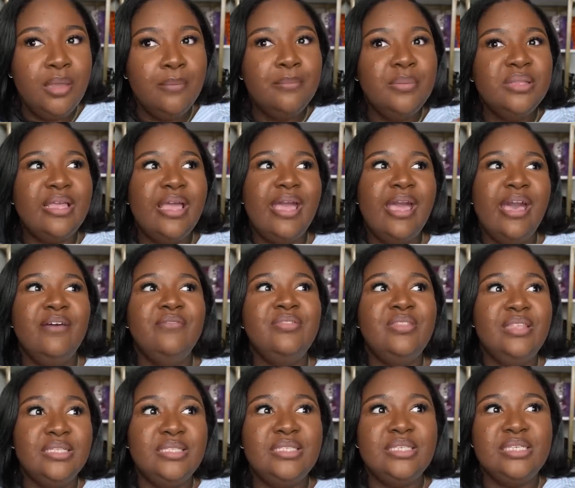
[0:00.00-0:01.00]
But they
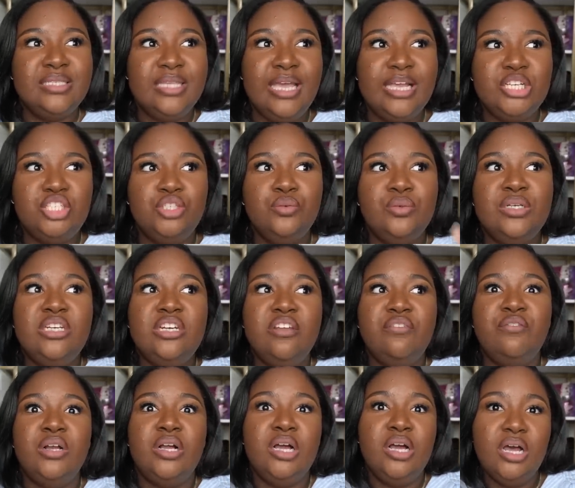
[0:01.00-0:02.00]
have this exact shoe in a
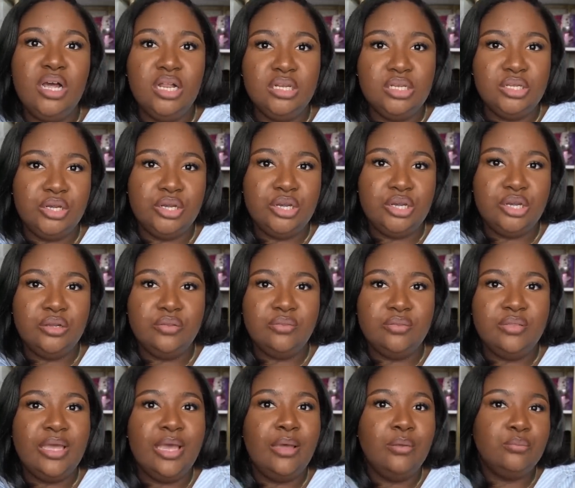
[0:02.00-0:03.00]
different color
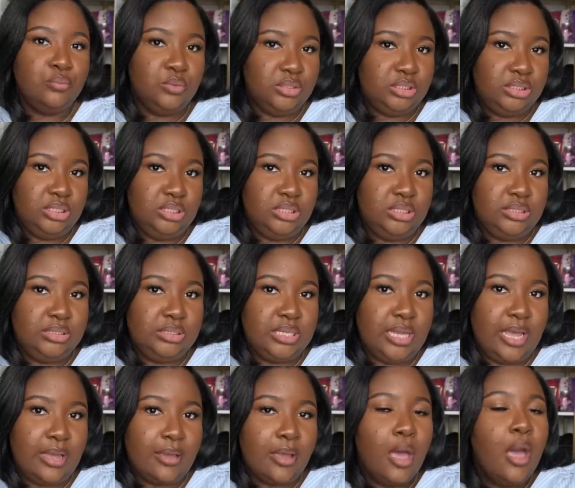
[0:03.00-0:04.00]
that was still in
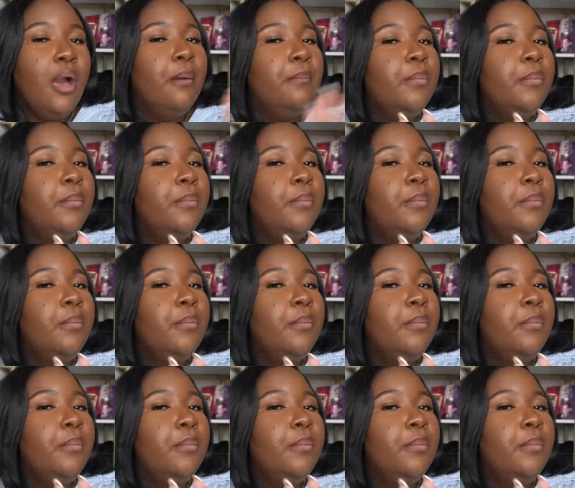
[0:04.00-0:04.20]
stock.